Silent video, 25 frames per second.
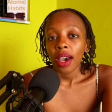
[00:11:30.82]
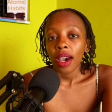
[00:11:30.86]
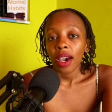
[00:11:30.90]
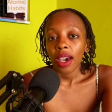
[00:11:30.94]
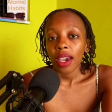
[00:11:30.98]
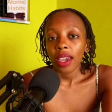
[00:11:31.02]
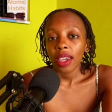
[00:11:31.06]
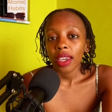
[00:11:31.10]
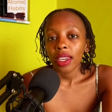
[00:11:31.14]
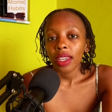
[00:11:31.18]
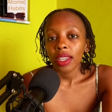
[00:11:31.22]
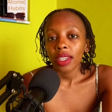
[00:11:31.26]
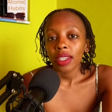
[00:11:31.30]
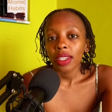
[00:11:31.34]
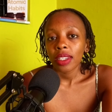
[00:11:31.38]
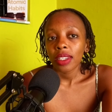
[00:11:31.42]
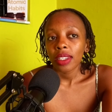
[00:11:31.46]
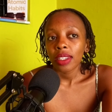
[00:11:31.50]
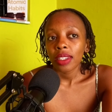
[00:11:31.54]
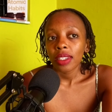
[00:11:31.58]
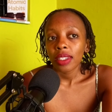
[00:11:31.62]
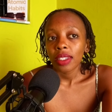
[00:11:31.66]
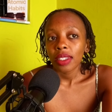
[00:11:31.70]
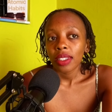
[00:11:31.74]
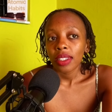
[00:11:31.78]
I
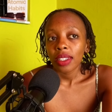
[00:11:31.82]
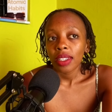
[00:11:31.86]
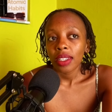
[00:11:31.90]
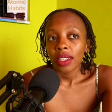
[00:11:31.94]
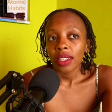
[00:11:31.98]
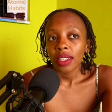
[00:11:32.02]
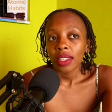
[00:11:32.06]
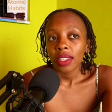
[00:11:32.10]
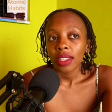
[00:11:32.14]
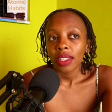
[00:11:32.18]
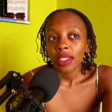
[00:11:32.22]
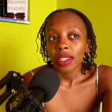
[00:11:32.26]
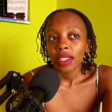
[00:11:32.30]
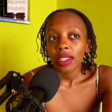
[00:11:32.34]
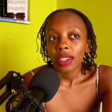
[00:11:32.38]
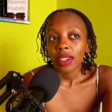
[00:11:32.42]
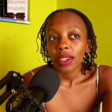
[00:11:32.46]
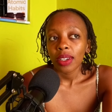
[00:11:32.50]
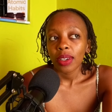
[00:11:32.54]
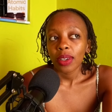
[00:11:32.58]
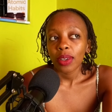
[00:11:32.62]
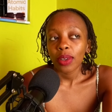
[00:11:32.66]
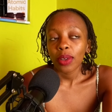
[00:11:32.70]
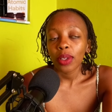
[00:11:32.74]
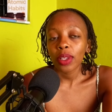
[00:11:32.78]
can
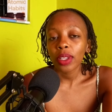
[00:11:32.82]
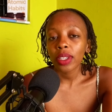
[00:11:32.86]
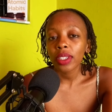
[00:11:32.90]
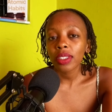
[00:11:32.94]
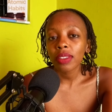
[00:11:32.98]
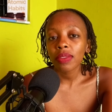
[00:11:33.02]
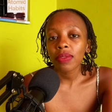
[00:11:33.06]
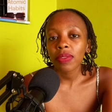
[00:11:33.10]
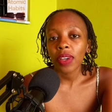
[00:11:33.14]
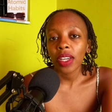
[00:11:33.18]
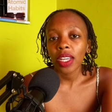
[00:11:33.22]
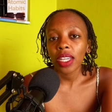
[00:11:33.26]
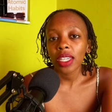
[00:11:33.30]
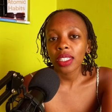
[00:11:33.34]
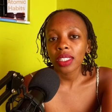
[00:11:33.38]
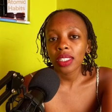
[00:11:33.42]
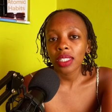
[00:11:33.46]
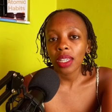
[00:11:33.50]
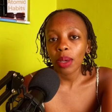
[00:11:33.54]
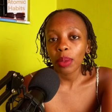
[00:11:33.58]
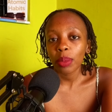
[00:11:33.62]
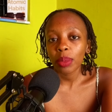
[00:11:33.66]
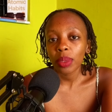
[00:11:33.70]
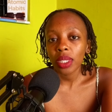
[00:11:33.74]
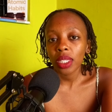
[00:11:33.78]
always find
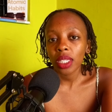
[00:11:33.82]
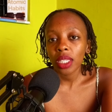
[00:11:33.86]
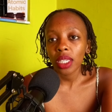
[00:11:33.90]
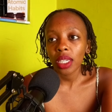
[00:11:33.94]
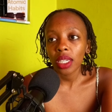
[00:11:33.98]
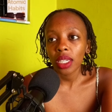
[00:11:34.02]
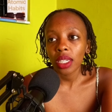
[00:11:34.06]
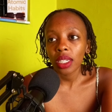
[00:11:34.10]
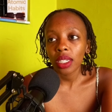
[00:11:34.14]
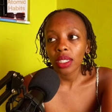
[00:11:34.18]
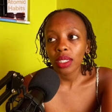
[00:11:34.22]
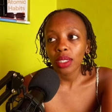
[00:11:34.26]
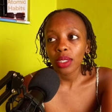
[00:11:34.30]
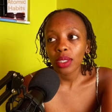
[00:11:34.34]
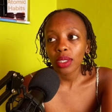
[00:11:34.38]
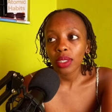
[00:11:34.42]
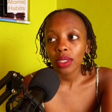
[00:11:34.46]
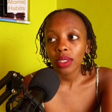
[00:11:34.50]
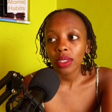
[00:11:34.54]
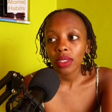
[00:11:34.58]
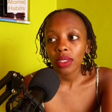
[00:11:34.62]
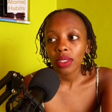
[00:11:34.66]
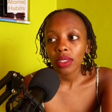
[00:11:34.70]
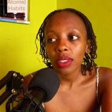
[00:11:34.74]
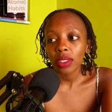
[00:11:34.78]
something
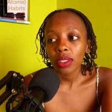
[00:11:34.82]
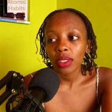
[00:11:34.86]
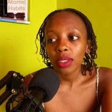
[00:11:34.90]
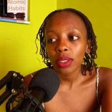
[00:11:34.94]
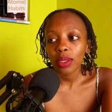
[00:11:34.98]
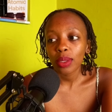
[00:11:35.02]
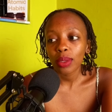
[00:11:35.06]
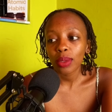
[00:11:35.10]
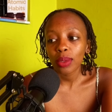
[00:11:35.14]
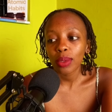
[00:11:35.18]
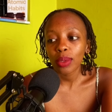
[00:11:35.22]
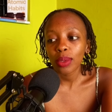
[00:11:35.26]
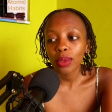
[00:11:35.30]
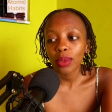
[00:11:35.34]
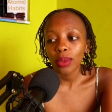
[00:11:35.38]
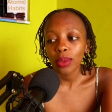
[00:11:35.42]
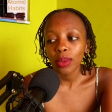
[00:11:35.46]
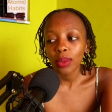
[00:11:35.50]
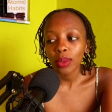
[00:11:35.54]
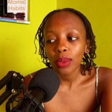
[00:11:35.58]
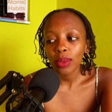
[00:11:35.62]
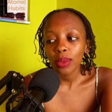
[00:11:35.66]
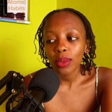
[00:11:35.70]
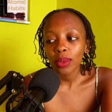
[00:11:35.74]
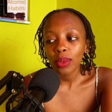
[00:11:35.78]
to
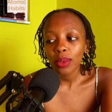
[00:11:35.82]
do.